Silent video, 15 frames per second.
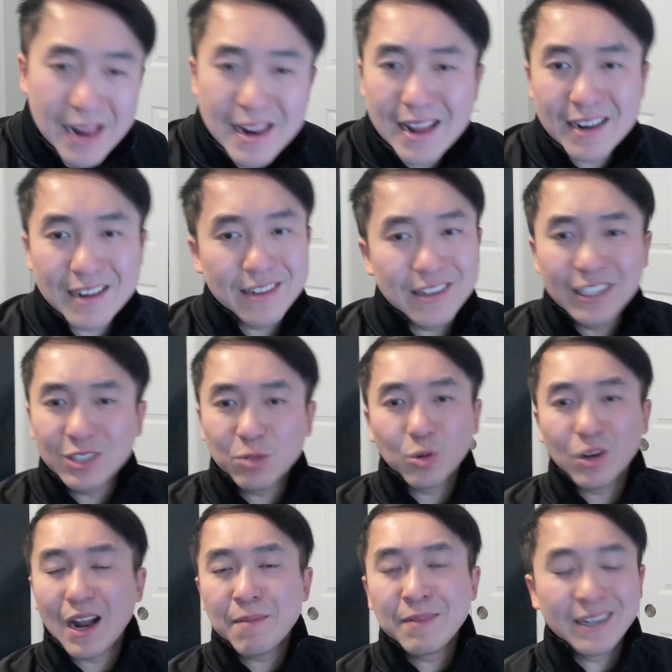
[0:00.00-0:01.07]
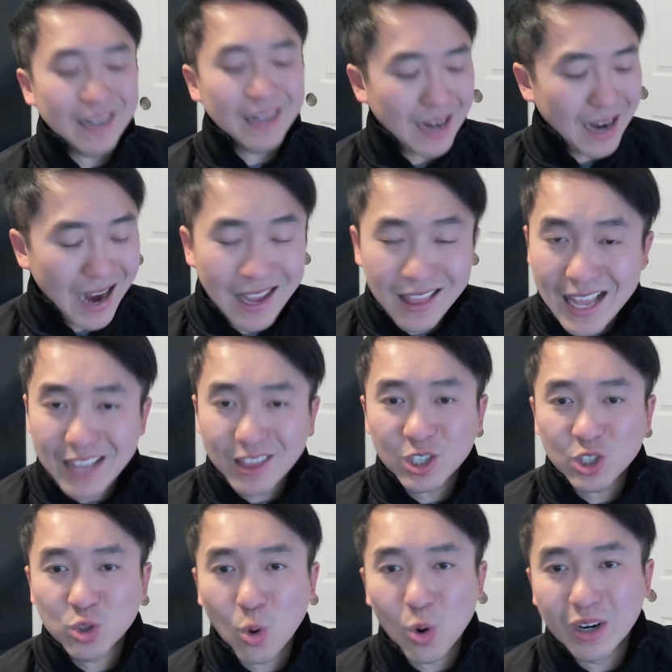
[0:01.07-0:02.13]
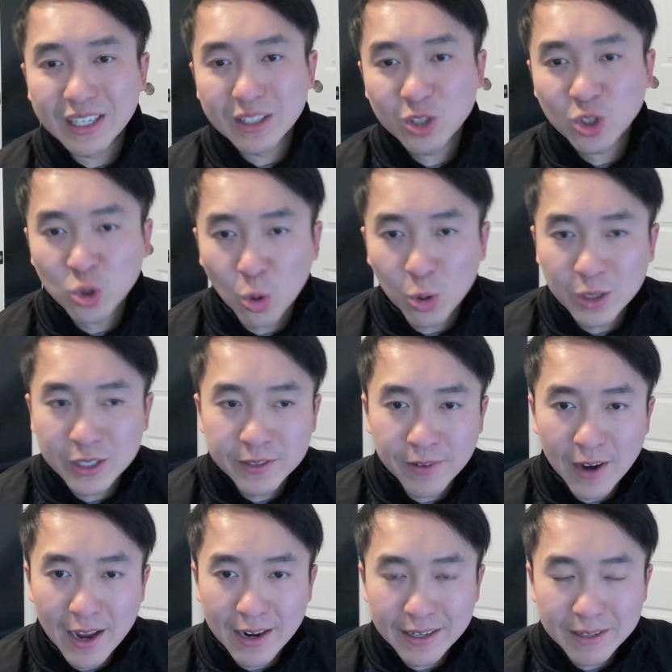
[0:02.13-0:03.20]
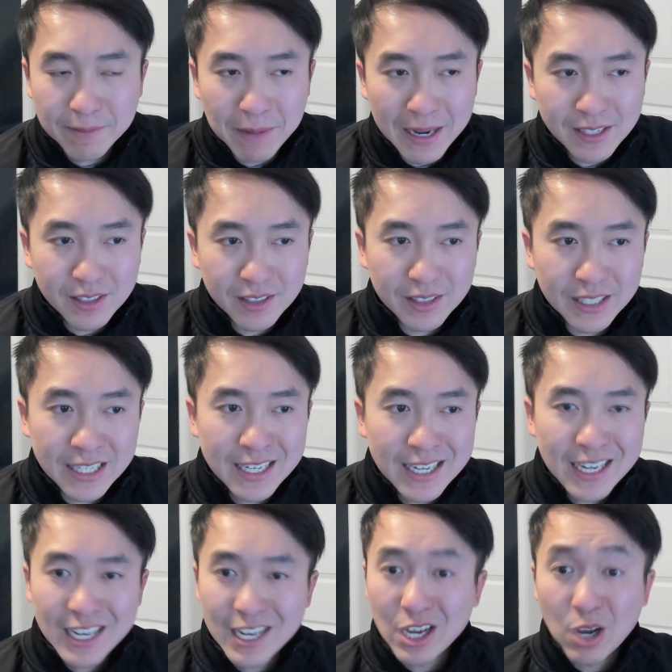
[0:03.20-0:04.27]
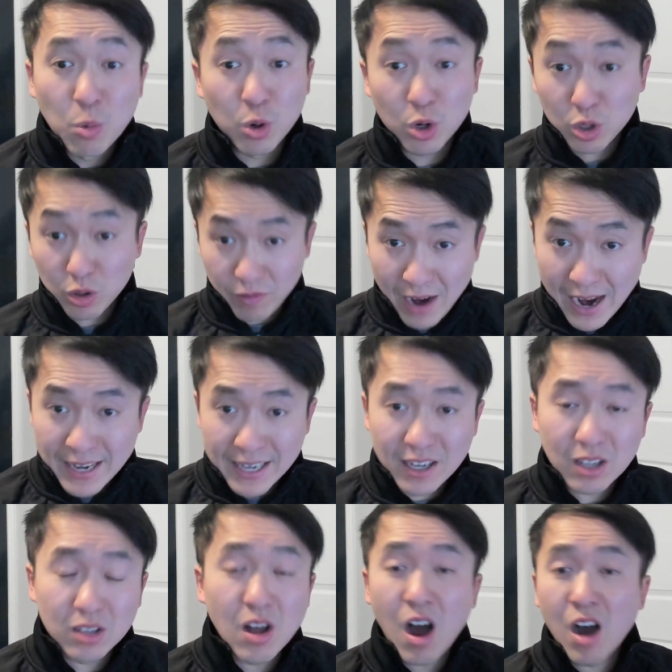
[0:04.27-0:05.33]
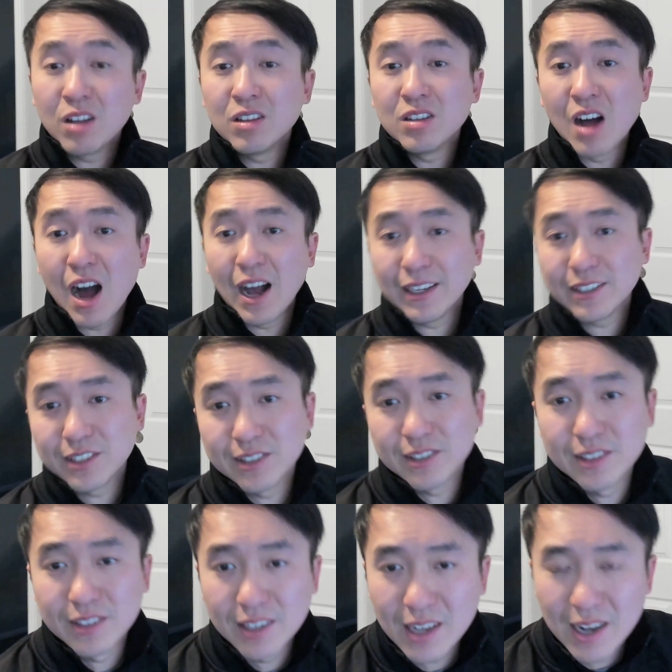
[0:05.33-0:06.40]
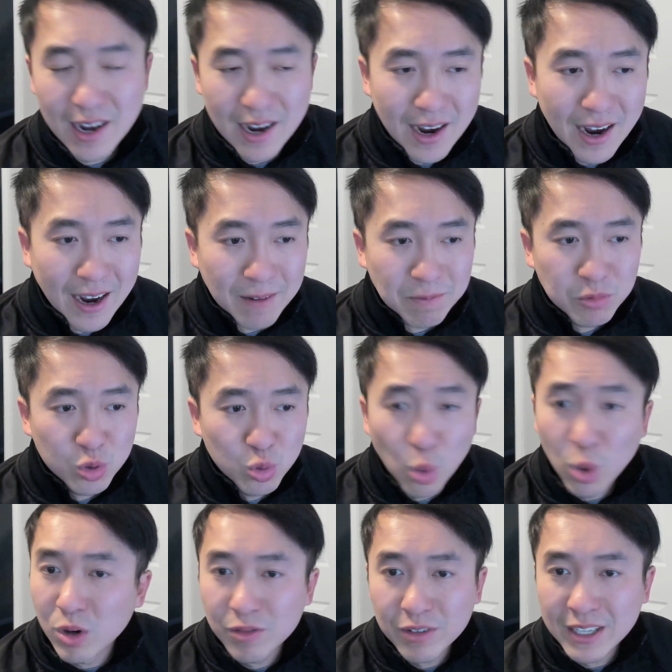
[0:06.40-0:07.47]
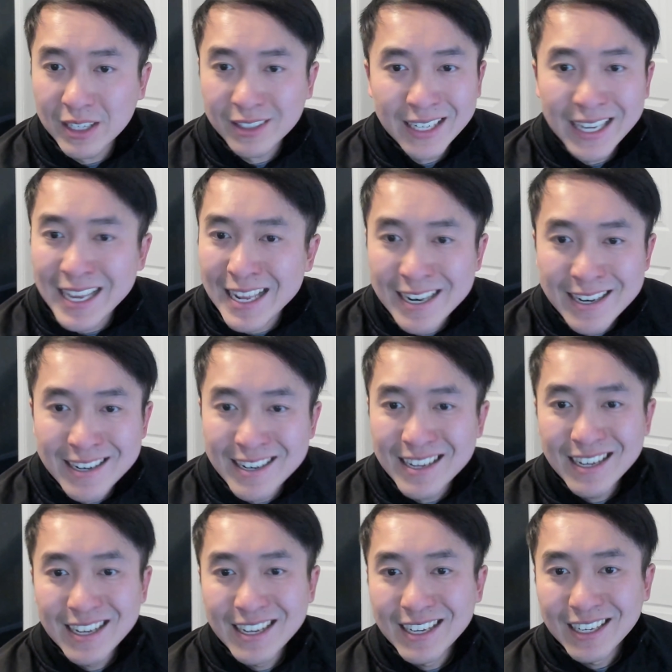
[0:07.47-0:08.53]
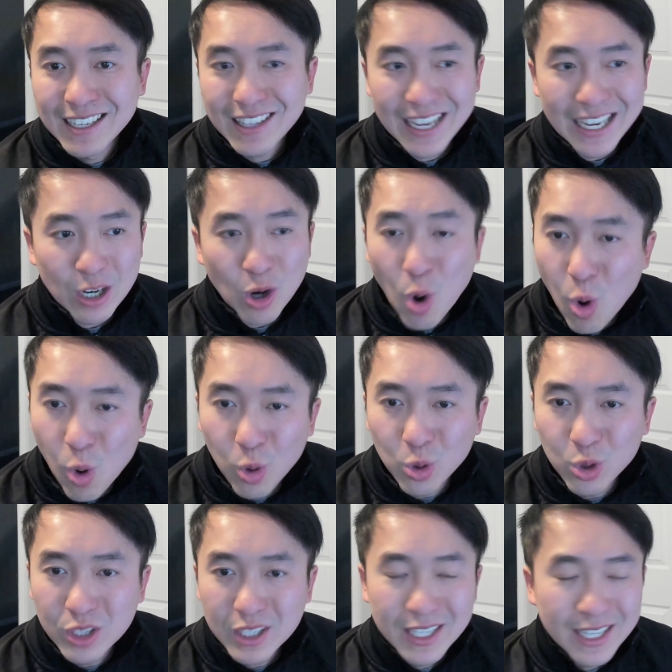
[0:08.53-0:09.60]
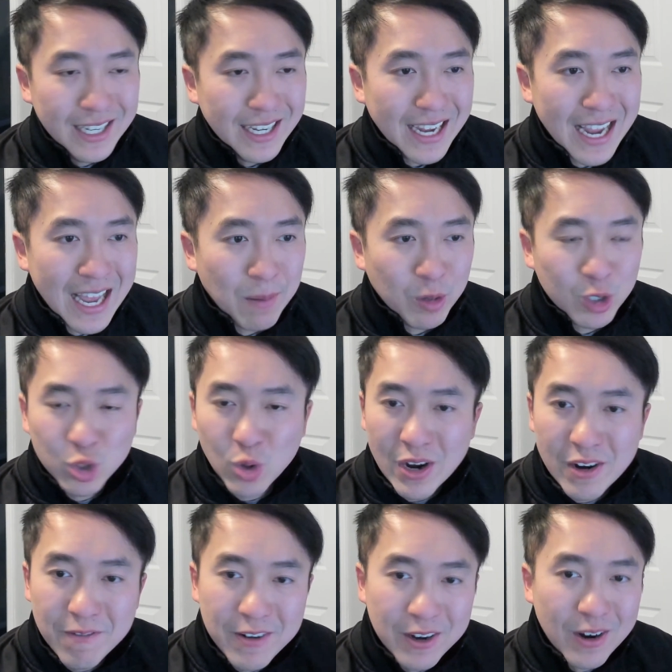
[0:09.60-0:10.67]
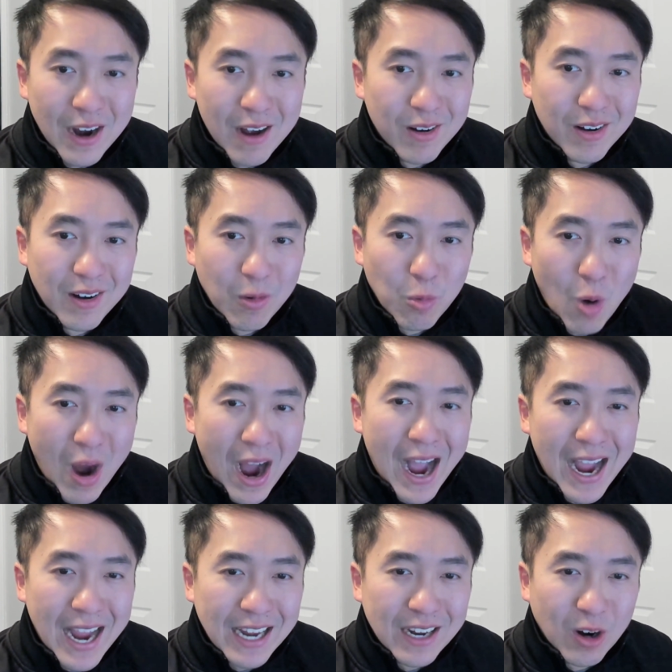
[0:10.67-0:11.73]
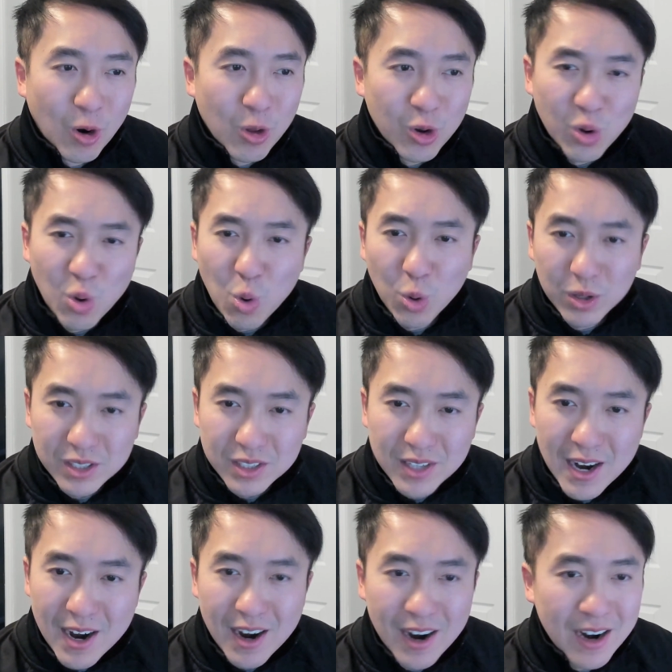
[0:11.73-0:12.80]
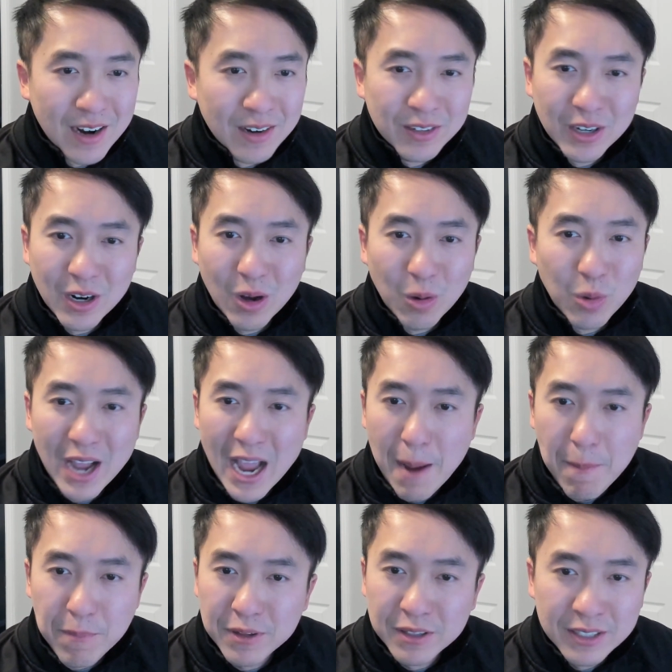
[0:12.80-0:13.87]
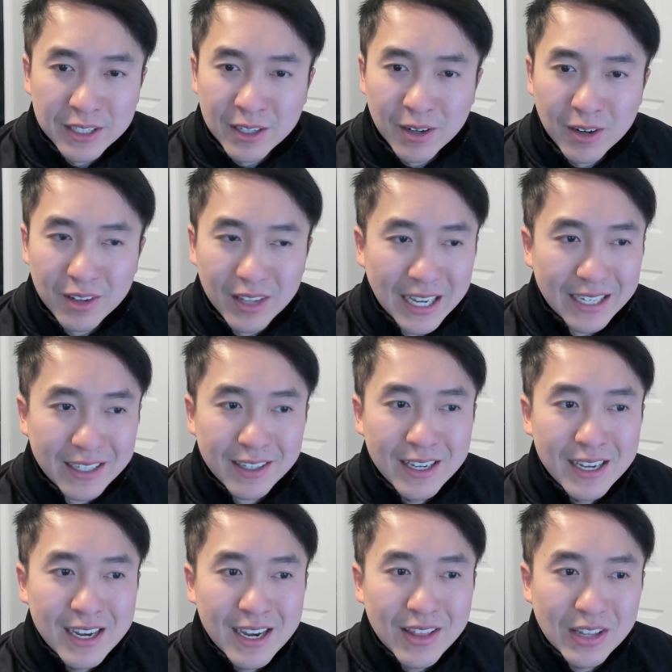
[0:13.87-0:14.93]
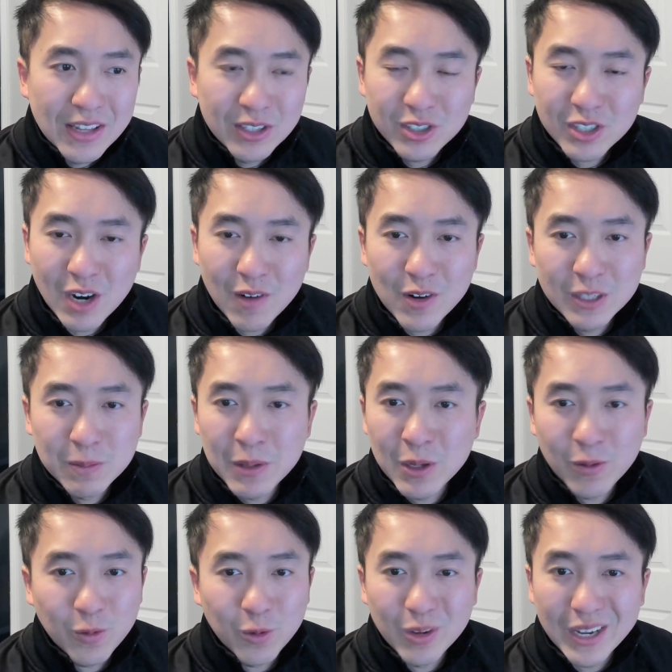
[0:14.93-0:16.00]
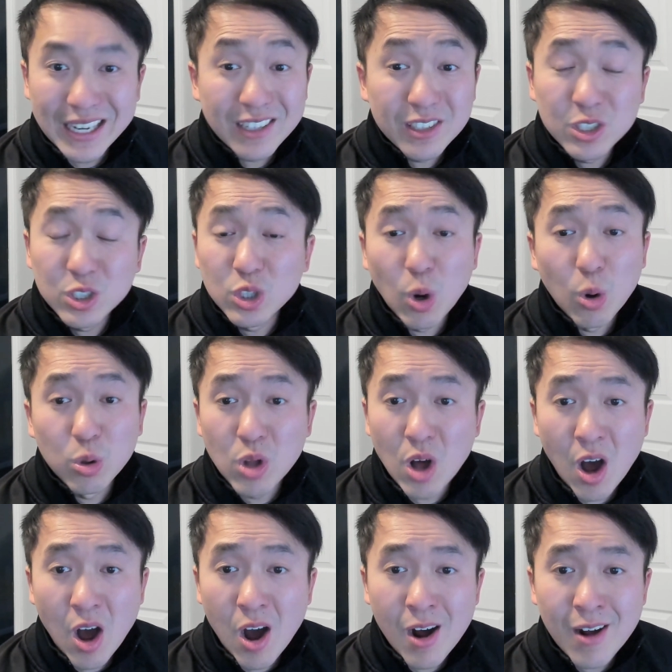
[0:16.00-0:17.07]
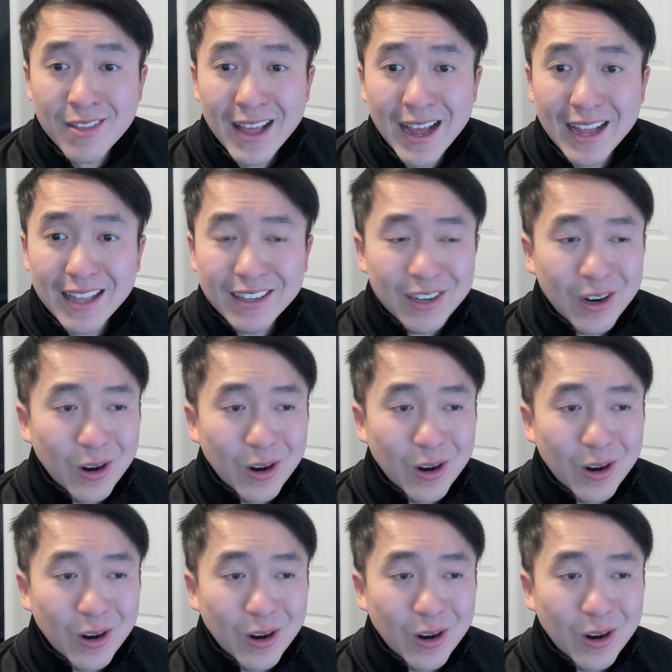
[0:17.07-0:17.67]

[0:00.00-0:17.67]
and this is where, I like the story. The story's fun. Basically, we're finding a long-lost dwarven kin hold, and we're trying to figure out why are there orcs there, and what happened here. Like, they discovered it's been there for so long that